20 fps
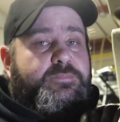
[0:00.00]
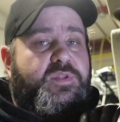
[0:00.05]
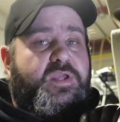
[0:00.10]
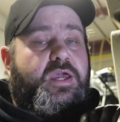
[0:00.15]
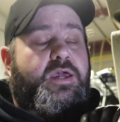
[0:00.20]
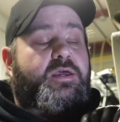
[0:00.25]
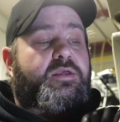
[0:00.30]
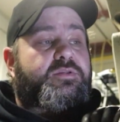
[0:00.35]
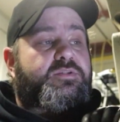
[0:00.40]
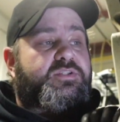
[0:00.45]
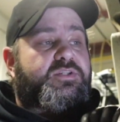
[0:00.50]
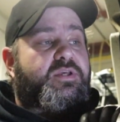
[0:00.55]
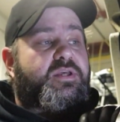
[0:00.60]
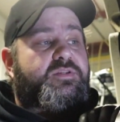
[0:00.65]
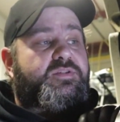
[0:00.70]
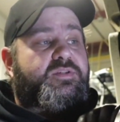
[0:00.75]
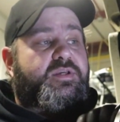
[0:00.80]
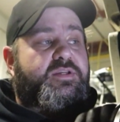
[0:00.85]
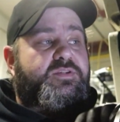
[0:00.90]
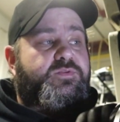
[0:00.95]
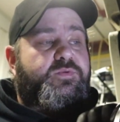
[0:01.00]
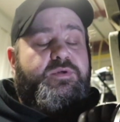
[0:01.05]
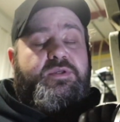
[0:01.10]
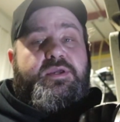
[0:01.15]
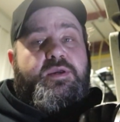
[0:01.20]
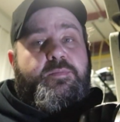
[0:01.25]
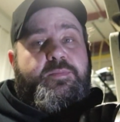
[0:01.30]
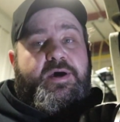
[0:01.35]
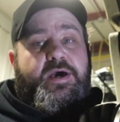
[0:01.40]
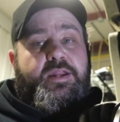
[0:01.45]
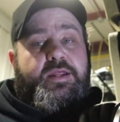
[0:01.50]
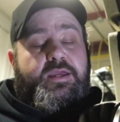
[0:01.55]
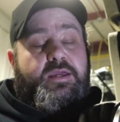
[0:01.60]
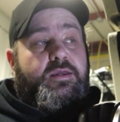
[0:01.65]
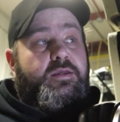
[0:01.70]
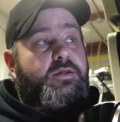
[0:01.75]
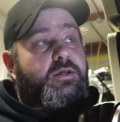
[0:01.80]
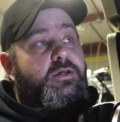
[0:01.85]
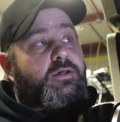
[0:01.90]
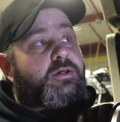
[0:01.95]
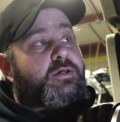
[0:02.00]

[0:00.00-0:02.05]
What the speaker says: yeah, so that's really about it.